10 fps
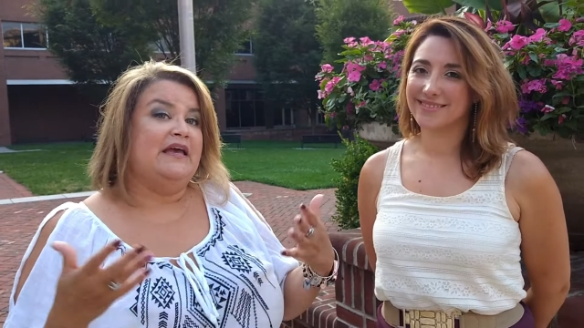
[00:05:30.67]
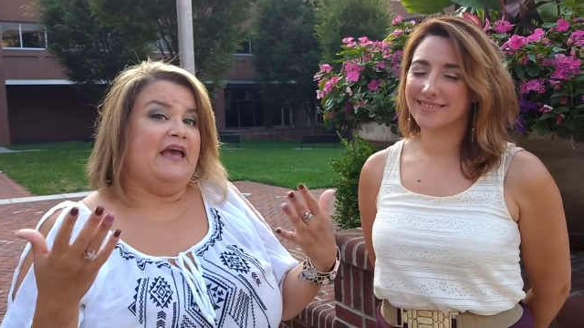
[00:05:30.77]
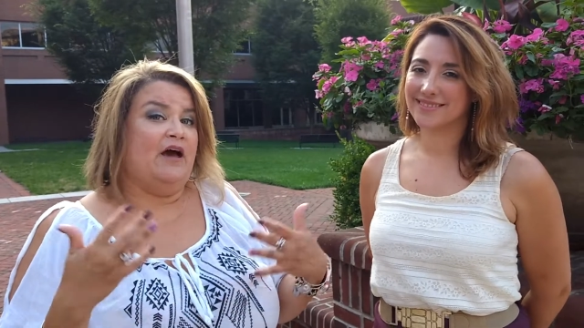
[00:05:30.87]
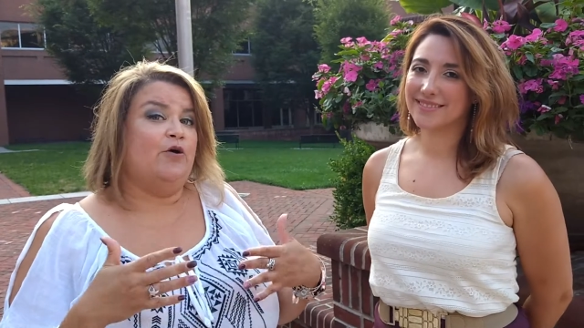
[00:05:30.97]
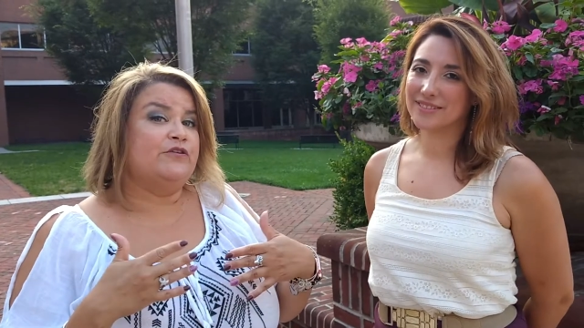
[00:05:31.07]

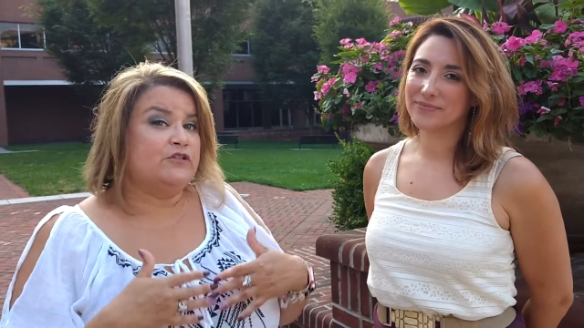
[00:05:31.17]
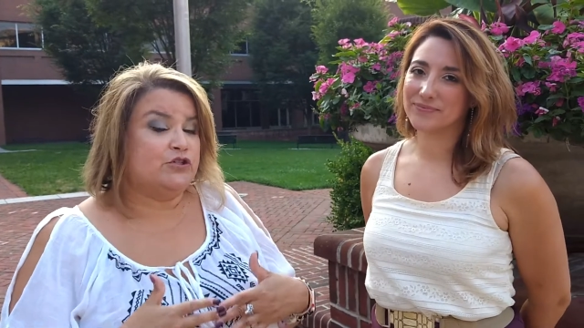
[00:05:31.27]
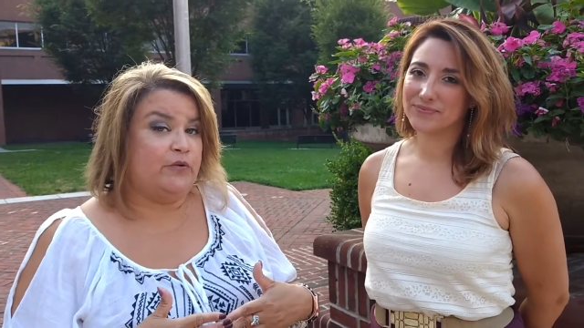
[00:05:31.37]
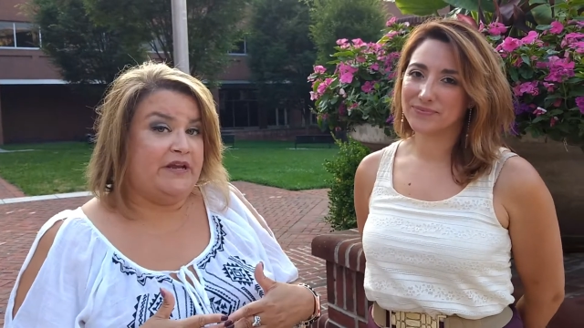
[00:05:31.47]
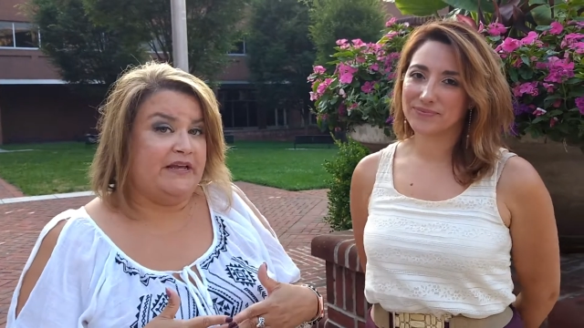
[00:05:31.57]
Speaker 1: health
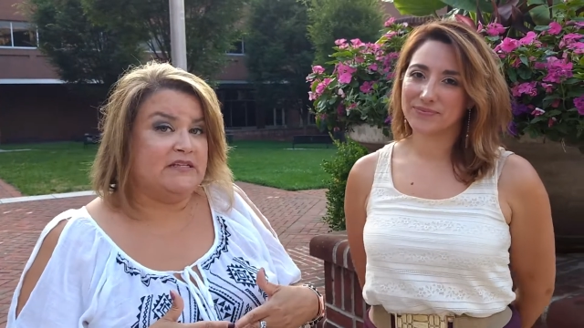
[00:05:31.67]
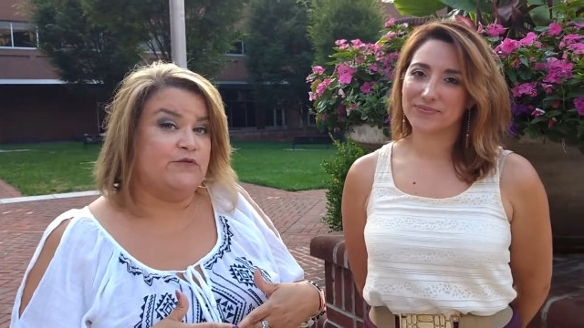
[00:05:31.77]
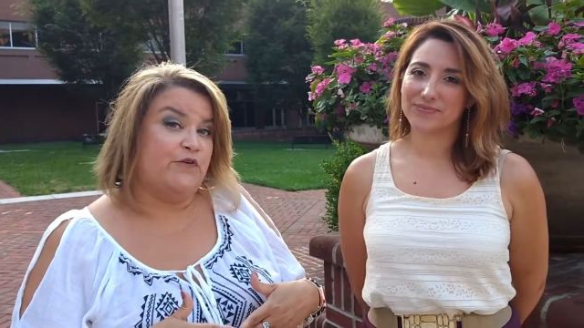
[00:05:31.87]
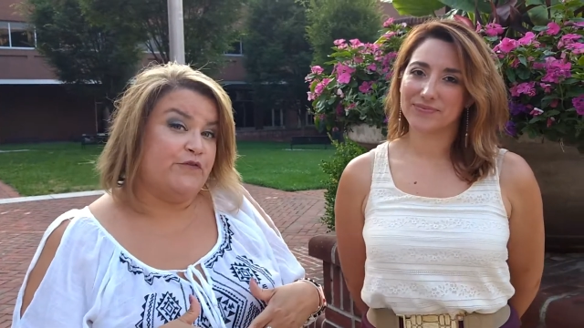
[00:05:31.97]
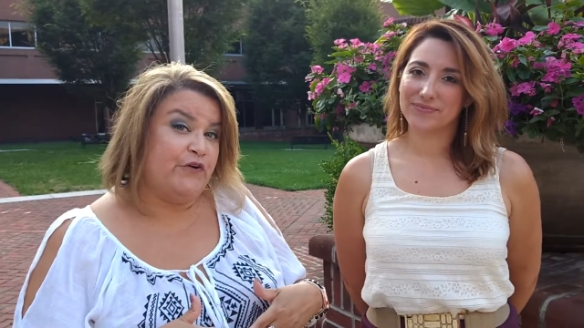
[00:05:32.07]
screenings
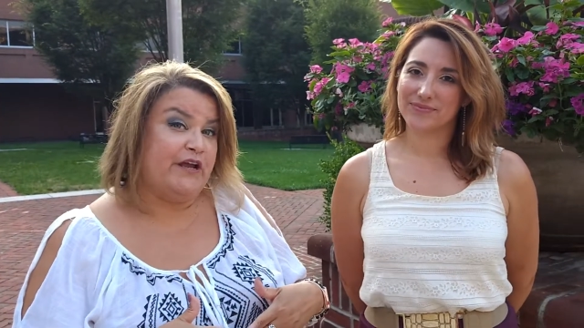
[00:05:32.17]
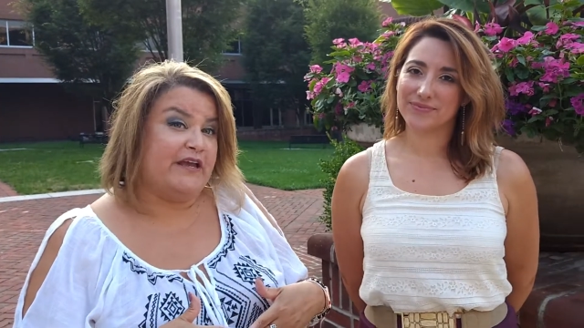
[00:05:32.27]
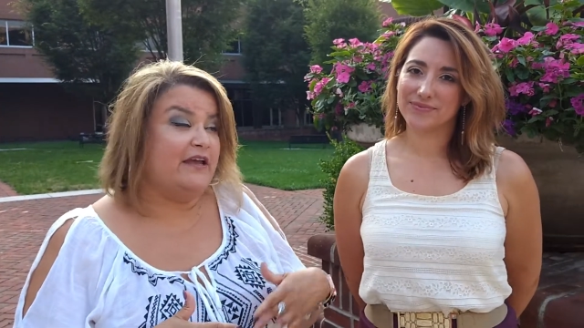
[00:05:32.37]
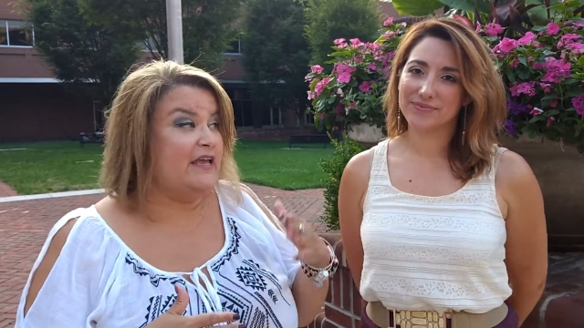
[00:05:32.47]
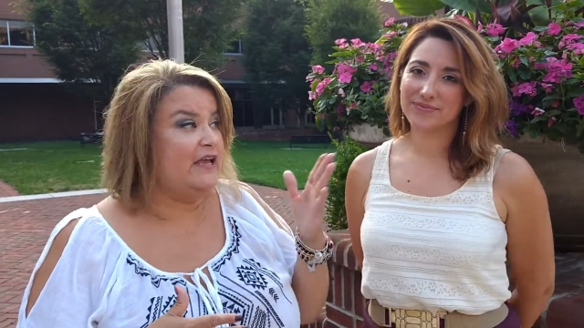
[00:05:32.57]
for free
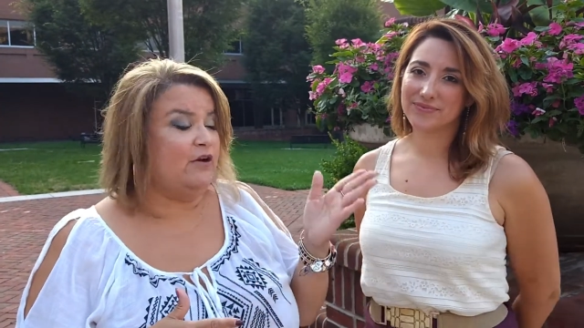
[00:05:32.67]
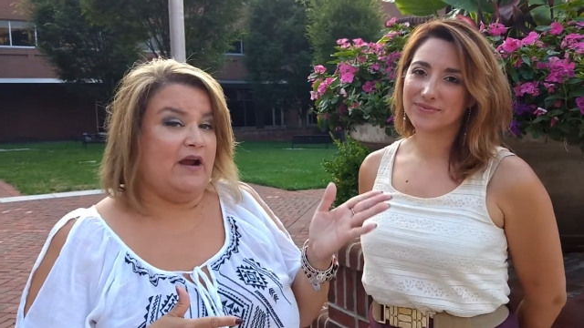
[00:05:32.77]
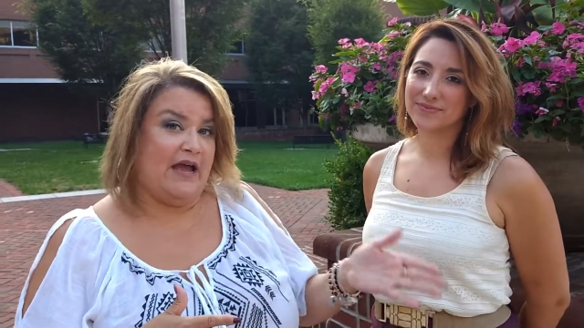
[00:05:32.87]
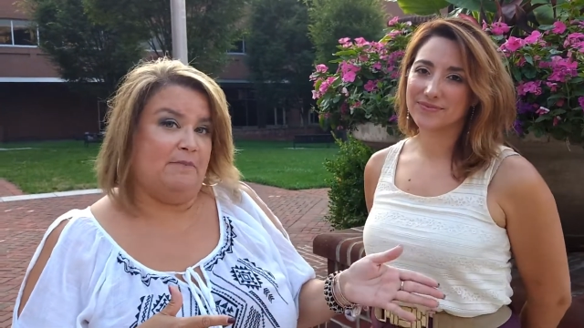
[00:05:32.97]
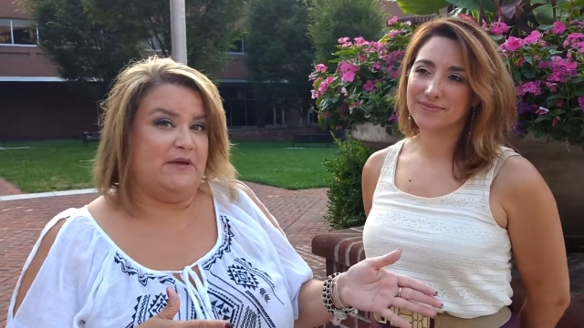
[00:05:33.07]
here
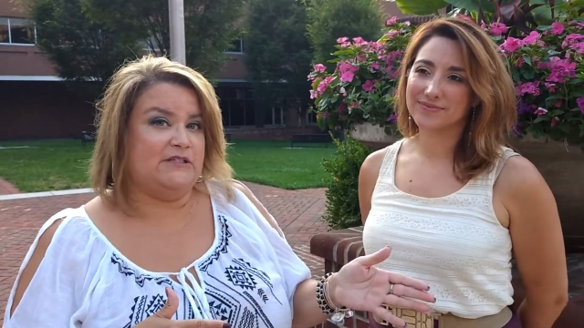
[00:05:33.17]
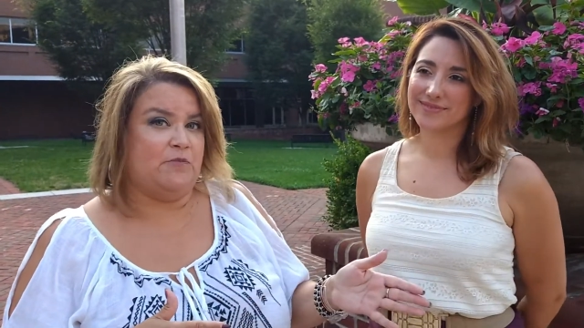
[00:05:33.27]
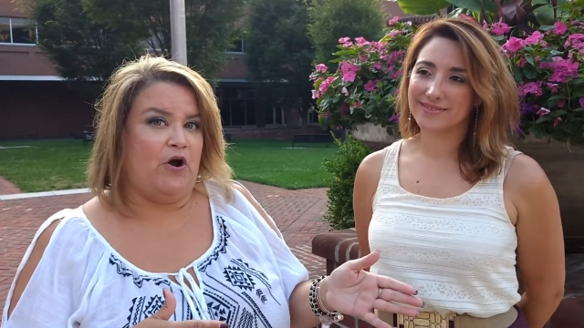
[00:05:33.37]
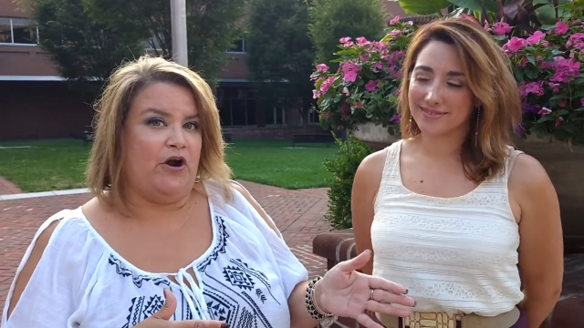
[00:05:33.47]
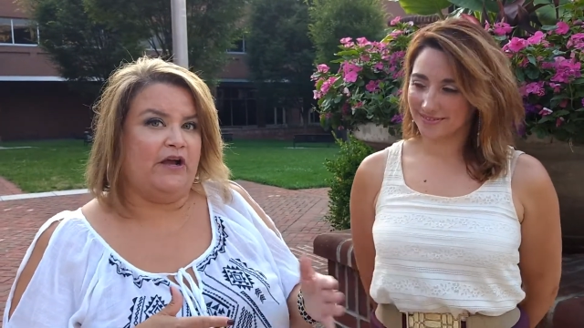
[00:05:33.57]
at this
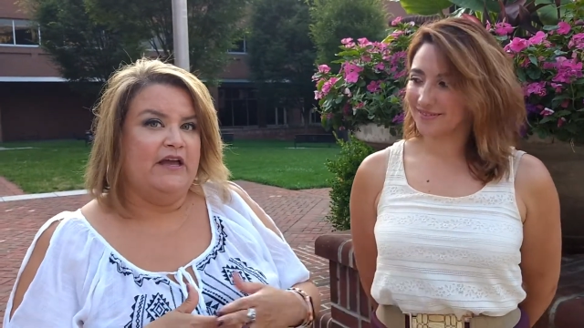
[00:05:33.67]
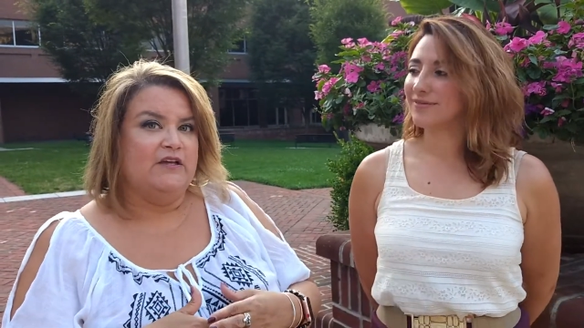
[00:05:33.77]
park.